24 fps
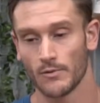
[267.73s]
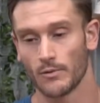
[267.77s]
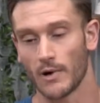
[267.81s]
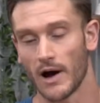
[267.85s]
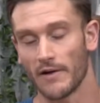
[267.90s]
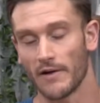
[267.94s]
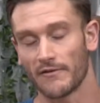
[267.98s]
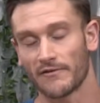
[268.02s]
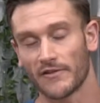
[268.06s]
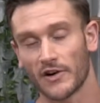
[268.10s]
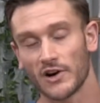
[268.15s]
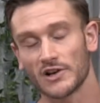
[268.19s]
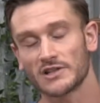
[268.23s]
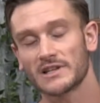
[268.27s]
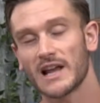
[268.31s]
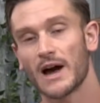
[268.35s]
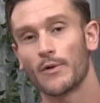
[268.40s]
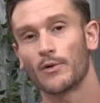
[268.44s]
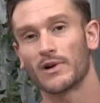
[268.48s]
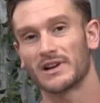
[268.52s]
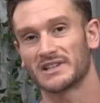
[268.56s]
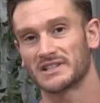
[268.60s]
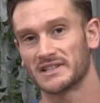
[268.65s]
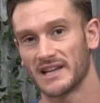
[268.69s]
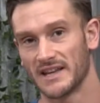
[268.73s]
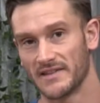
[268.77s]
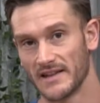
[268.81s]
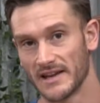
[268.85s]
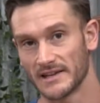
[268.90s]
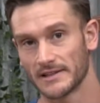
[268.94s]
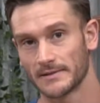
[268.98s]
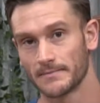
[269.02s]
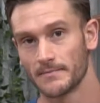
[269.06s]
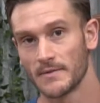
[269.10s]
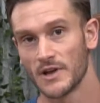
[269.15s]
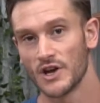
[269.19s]
Well, first, I want to say
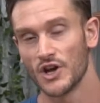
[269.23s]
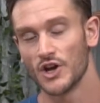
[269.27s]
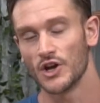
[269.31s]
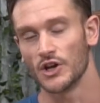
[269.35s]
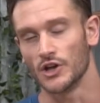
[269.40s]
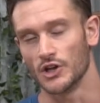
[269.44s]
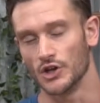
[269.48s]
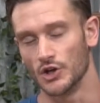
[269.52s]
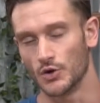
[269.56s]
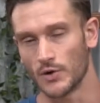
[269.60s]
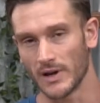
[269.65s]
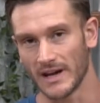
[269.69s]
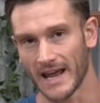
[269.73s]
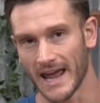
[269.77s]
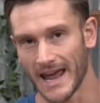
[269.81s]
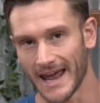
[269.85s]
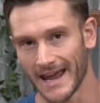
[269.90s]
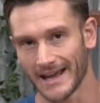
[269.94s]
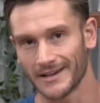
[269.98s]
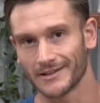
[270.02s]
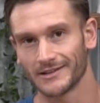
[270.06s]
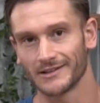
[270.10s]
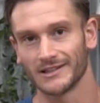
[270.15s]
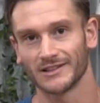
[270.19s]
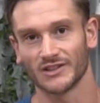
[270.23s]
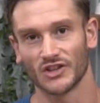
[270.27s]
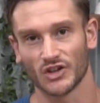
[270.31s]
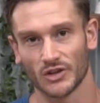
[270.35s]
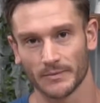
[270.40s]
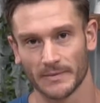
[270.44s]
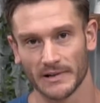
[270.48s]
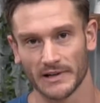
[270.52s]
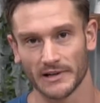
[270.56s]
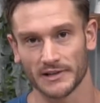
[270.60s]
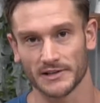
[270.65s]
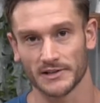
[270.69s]
this. You can handle a
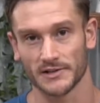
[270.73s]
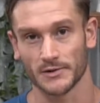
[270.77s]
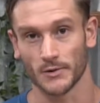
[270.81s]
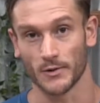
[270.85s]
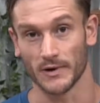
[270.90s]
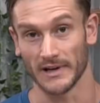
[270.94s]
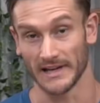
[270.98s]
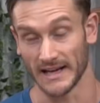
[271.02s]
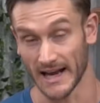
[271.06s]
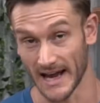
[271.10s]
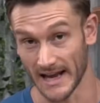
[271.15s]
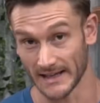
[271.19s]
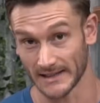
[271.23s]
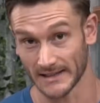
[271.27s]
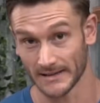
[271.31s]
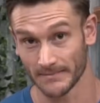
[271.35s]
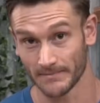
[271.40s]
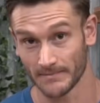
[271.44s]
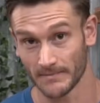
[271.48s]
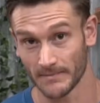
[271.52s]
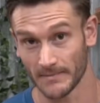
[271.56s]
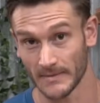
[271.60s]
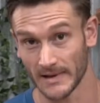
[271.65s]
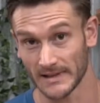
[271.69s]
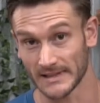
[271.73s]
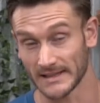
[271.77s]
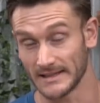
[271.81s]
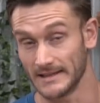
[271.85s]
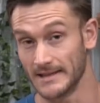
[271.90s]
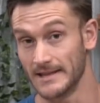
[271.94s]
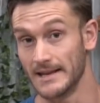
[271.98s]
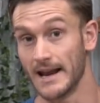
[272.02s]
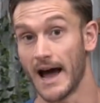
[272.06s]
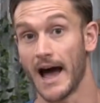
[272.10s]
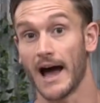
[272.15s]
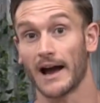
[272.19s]
little bit of soy, guys. It's
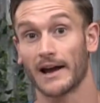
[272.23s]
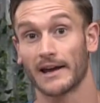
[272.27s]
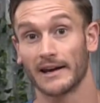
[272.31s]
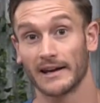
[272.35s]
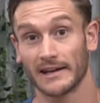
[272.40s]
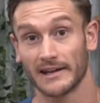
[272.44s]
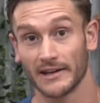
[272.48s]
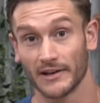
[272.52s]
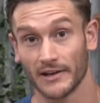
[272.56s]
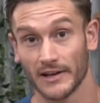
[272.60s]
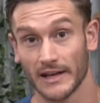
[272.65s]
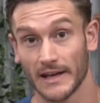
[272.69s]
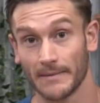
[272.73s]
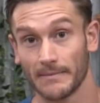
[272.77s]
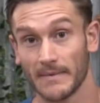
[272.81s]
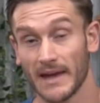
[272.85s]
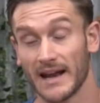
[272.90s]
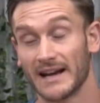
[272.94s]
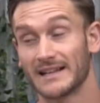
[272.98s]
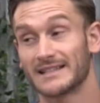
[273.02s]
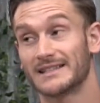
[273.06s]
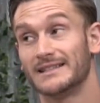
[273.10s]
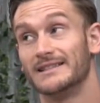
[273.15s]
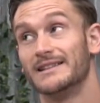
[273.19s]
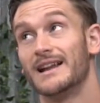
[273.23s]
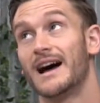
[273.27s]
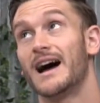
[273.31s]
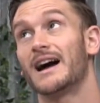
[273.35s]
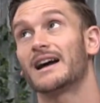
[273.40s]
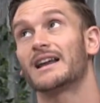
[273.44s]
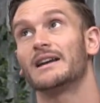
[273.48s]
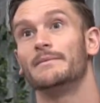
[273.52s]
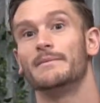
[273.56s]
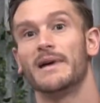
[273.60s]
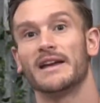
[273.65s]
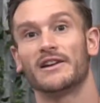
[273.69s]
not going to kill you, and it's
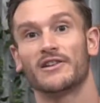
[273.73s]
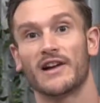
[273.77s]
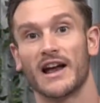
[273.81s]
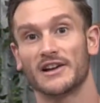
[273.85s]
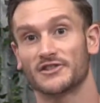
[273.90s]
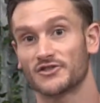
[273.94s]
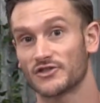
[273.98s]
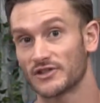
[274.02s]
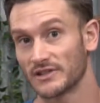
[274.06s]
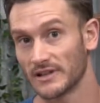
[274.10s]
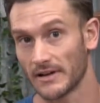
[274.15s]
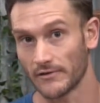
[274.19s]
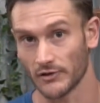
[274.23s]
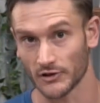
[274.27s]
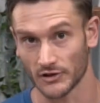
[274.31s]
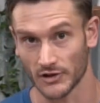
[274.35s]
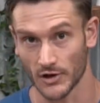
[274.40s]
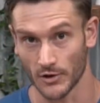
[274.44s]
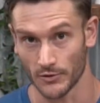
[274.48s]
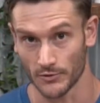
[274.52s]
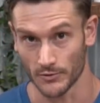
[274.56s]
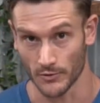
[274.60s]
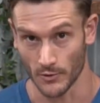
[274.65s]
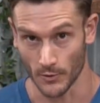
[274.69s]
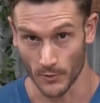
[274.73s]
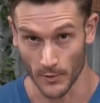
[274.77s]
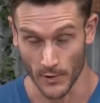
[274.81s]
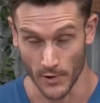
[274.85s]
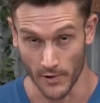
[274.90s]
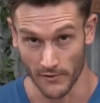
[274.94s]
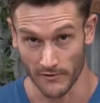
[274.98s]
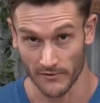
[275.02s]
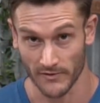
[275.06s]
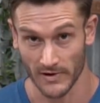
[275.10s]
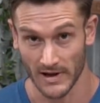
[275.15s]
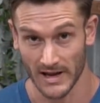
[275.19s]
not going to make your estrogen levels go through the
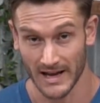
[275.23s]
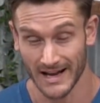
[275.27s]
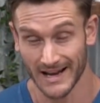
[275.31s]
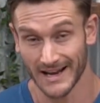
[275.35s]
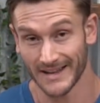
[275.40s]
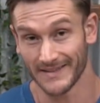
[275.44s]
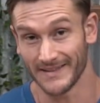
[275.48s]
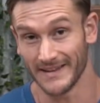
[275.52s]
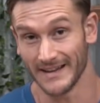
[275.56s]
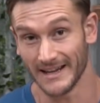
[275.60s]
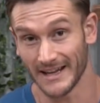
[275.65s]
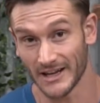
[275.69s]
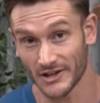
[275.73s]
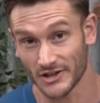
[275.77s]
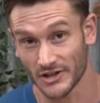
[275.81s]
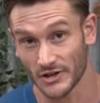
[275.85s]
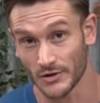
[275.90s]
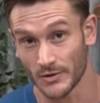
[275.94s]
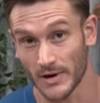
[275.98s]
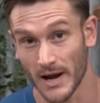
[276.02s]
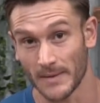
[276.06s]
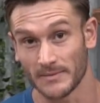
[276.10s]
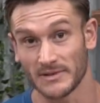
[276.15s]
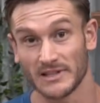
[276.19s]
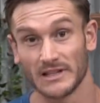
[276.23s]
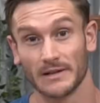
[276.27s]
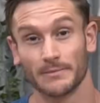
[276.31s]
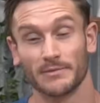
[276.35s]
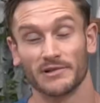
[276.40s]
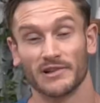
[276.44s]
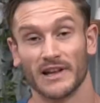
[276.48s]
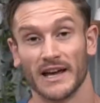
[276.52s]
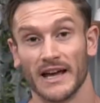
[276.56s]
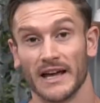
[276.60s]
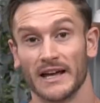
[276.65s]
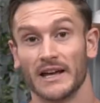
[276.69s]
roof. The issue comes into
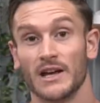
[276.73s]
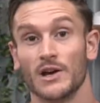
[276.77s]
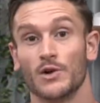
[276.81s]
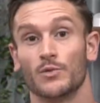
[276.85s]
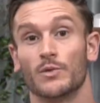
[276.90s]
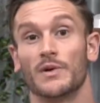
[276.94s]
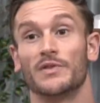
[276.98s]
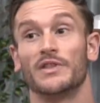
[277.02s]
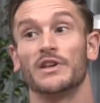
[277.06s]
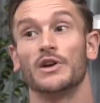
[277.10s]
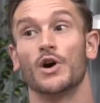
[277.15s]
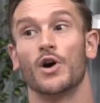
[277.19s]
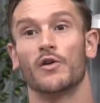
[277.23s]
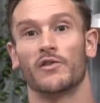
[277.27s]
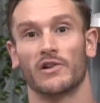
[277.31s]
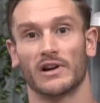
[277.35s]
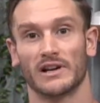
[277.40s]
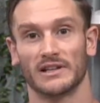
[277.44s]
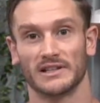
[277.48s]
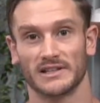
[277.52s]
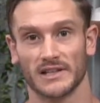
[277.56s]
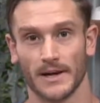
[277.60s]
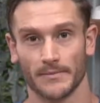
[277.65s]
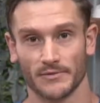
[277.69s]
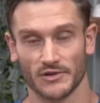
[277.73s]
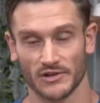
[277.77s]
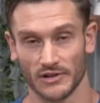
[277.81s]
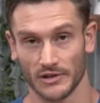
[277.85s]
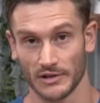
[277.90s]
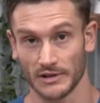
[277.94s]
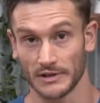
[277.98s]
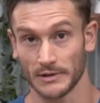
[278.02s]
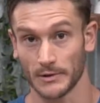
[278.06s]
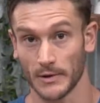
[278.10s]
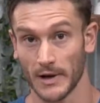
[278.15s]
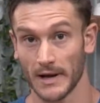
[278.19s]
play with the overconsumption
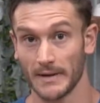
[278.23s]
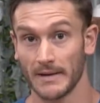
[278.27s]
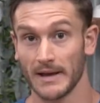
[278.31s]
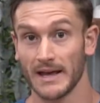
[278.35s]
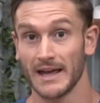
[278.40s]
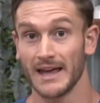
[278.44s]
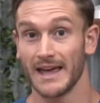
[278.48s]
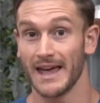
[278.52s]
of soy.